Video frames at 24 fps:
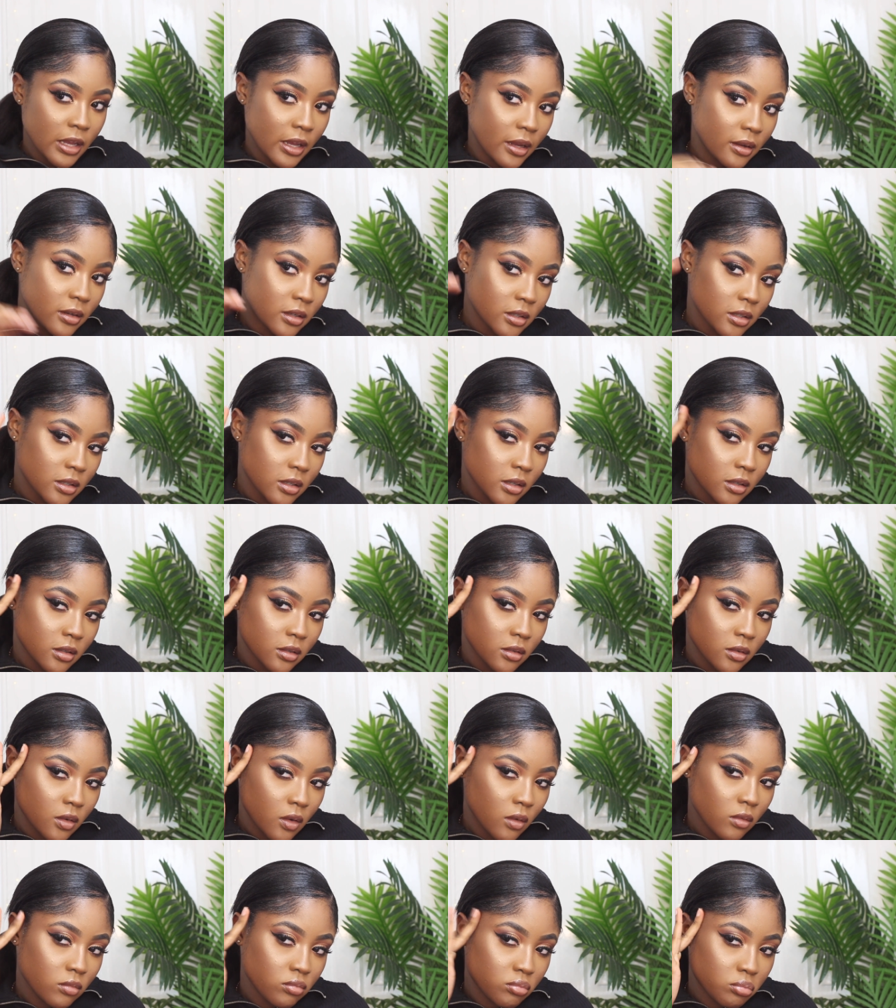And
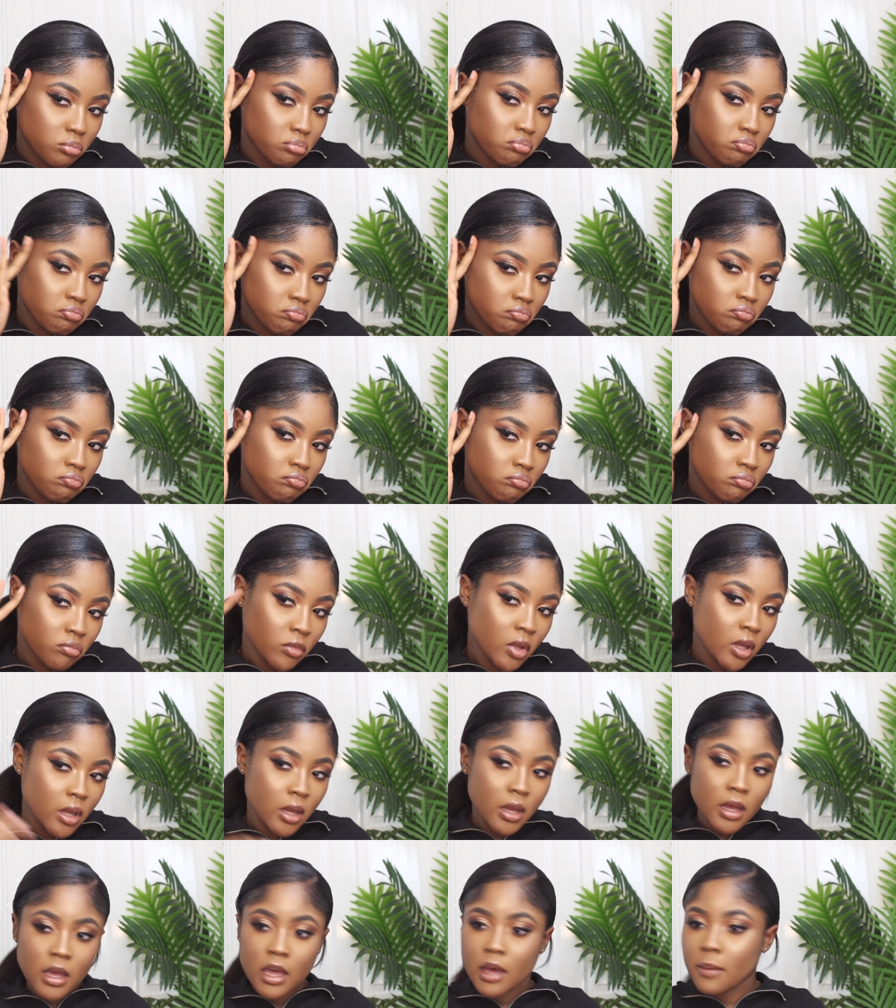you know,
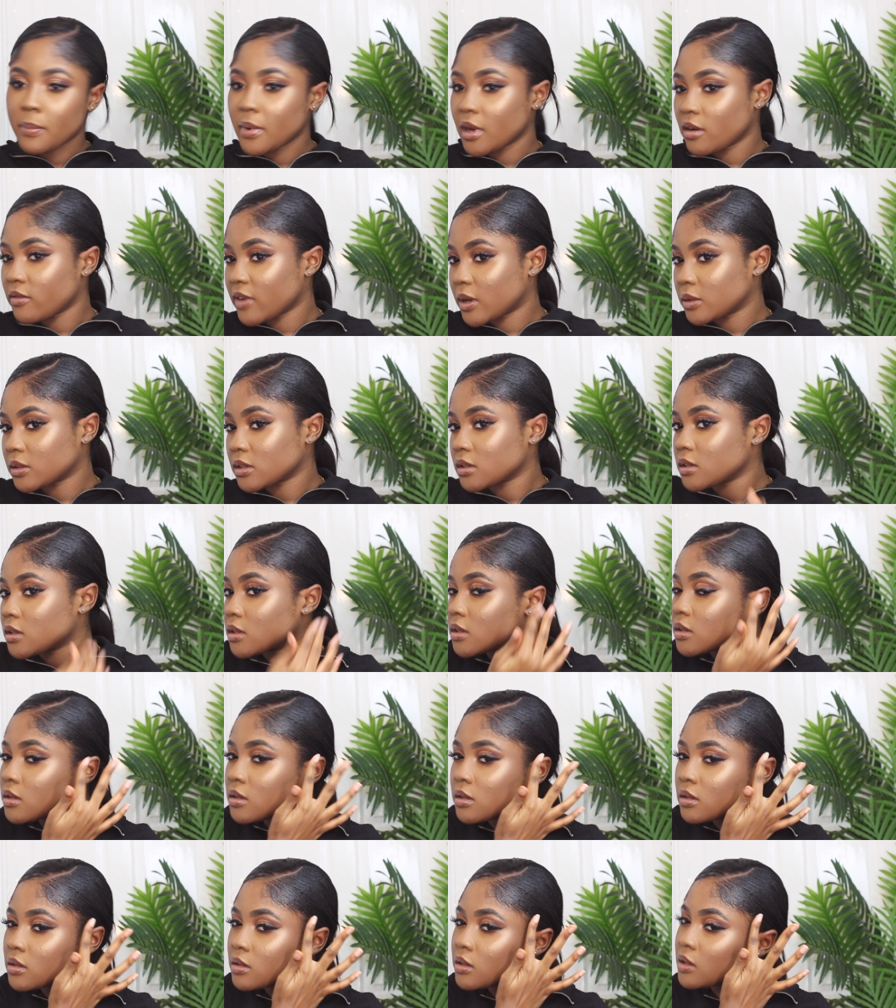a bit around
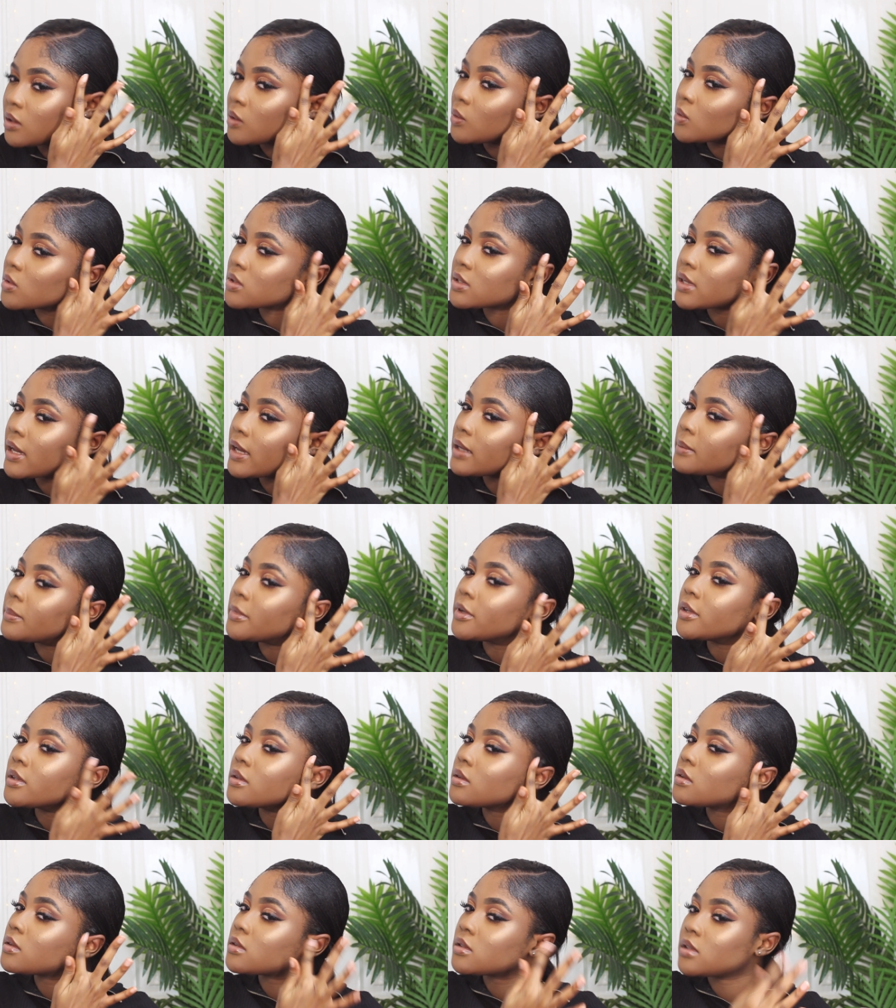the little
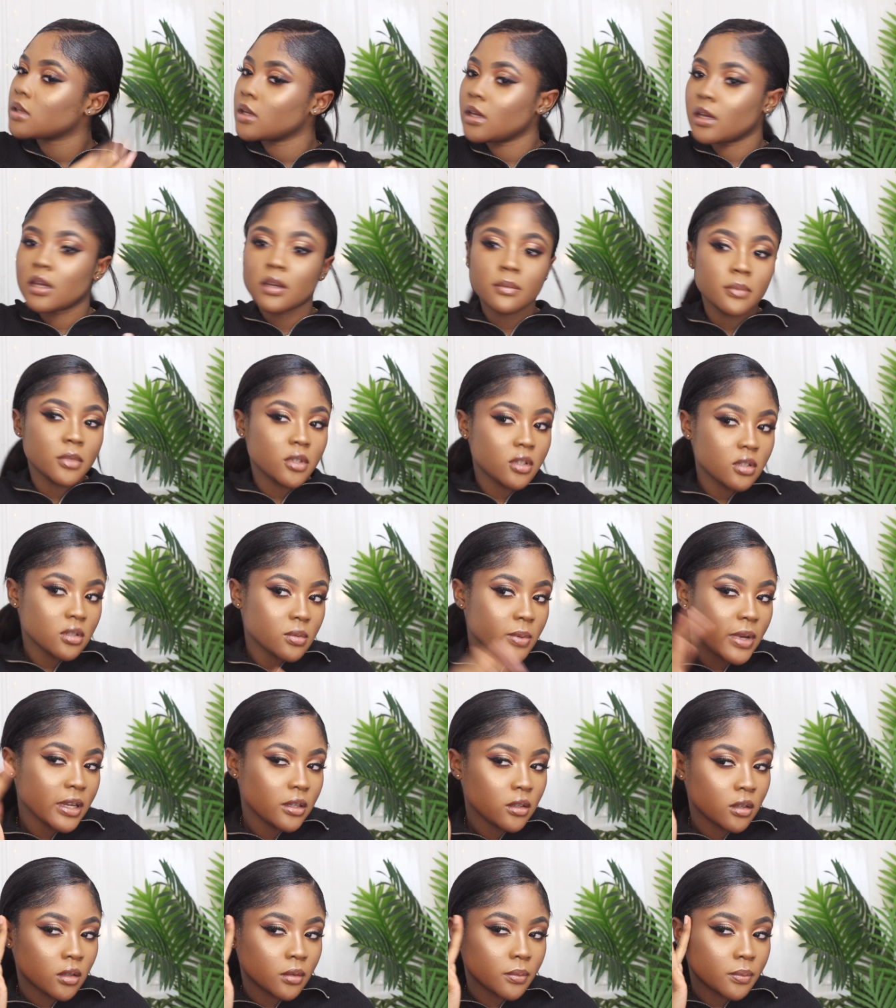sideburns because
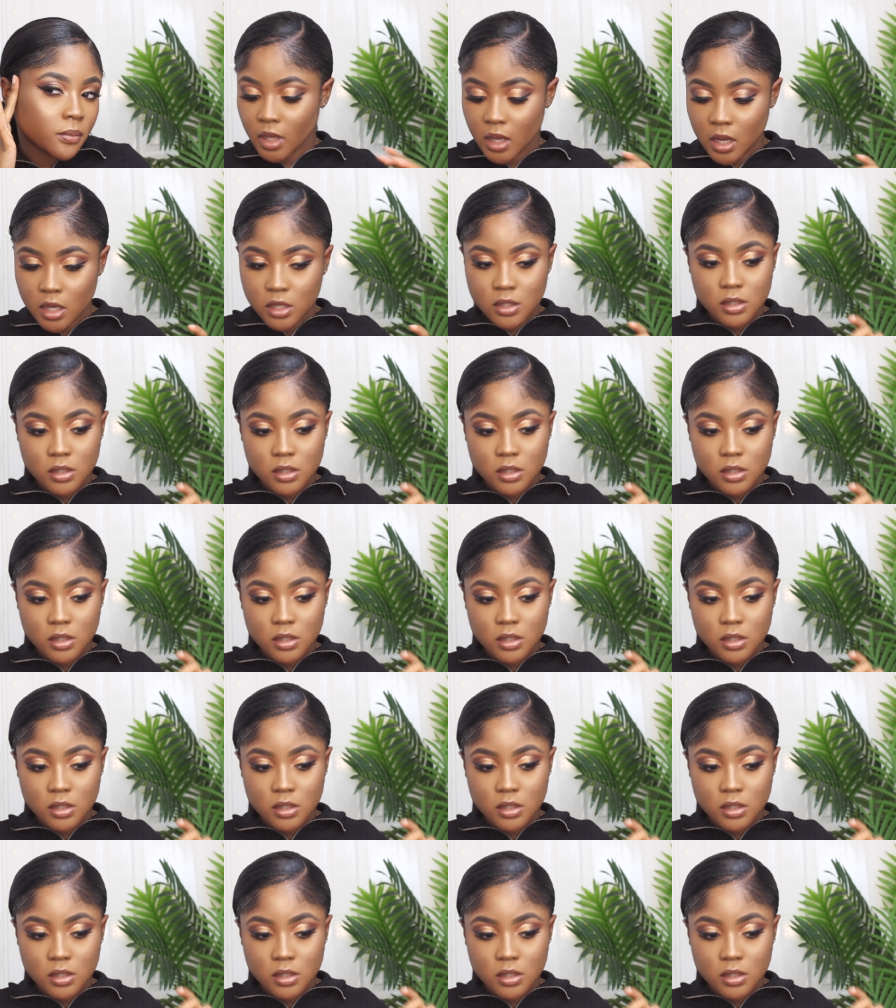why not?